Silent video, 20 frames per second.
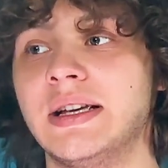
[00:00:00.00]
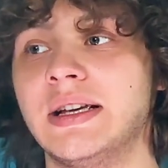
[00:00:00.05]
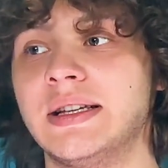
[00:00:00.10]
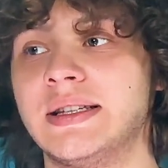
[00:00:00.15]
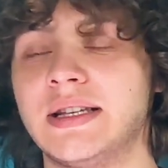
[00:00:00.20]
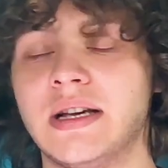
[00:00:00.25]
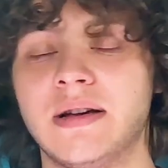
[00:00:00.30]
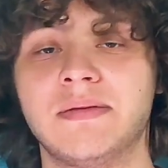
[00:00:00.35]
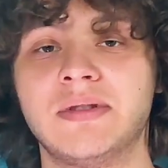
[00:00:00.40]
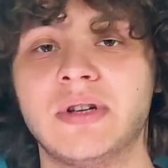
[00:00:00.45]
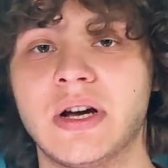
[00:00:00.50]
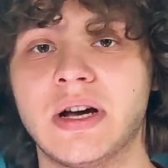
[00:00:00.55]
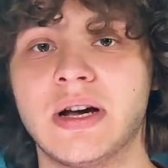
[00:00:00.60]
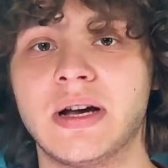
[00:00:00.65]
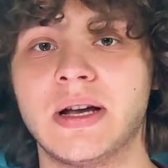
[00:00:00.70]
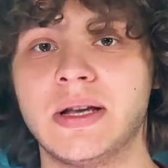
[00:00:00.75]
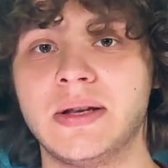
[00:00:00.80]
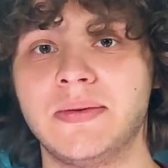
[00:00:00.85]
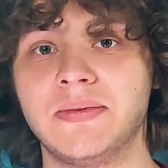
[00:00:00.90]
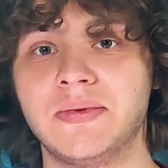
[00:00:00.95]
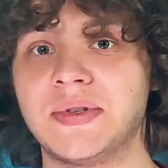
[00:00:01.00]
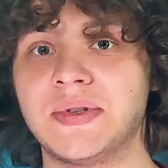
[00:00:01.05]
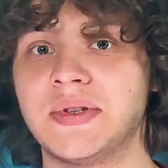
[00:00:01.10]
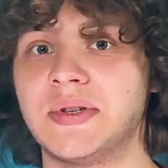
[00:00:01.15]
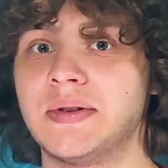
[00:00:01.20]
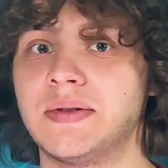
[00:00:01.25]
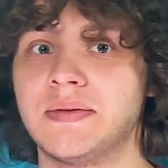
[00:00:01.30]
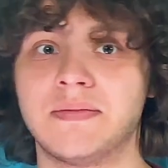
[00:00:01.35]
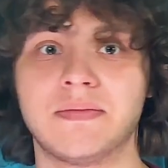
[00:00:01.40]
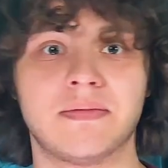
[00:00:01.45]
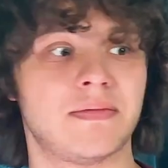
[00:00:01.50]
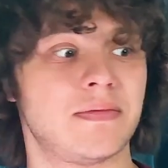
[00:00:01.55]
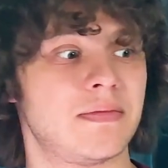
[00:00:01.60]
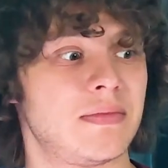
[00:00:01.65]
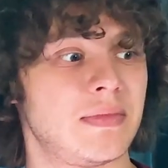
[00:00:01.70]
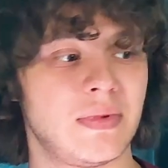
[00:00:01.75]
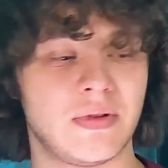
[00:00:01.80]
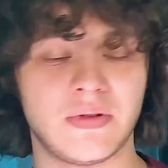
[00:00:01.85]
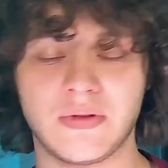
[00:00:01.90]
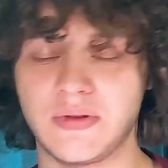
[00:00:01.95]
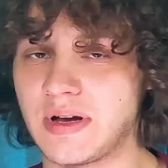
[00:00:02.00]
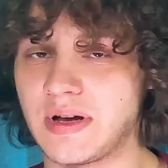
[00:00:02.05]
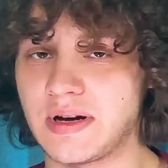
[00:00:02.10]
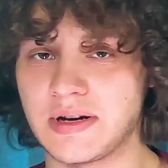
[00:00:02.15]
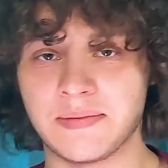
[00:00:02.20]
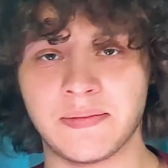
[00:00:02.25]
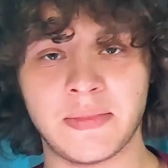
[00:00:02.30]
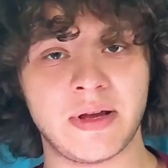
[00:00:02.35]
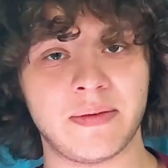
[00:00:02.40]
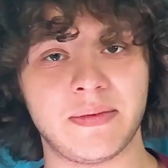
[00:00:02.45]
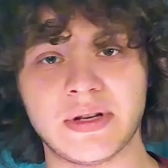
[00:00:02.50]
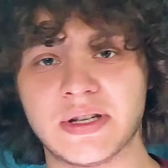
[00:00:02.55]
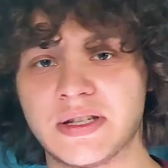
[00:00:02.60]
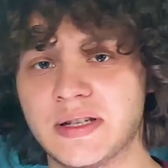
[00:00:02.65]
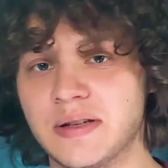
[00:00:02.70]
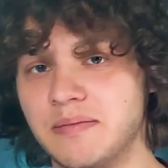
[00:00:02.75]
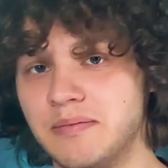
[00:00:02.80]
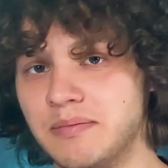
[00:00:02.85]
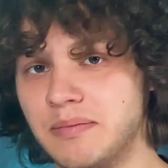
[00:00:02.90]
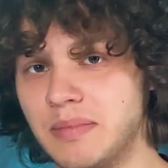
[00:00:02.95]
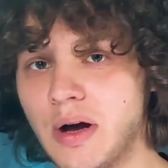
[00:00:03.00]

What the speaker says: sometimes there may be some